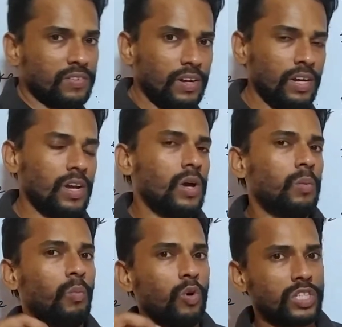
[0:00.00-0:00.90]
is given,
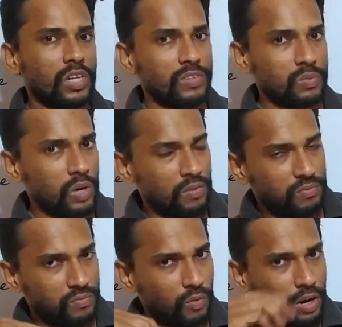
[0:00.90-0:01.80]
most of us would
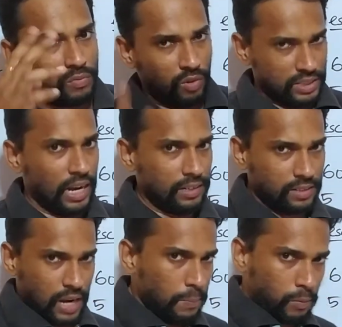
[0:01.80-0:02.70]
have fallen for
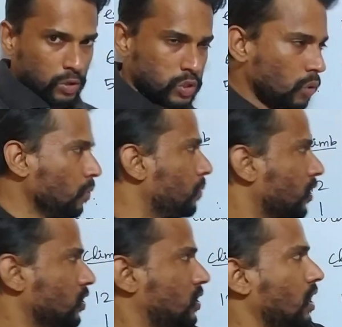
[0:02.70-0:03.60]
that trap also,
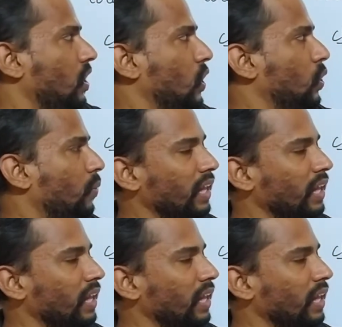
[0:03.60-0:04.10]
because uh,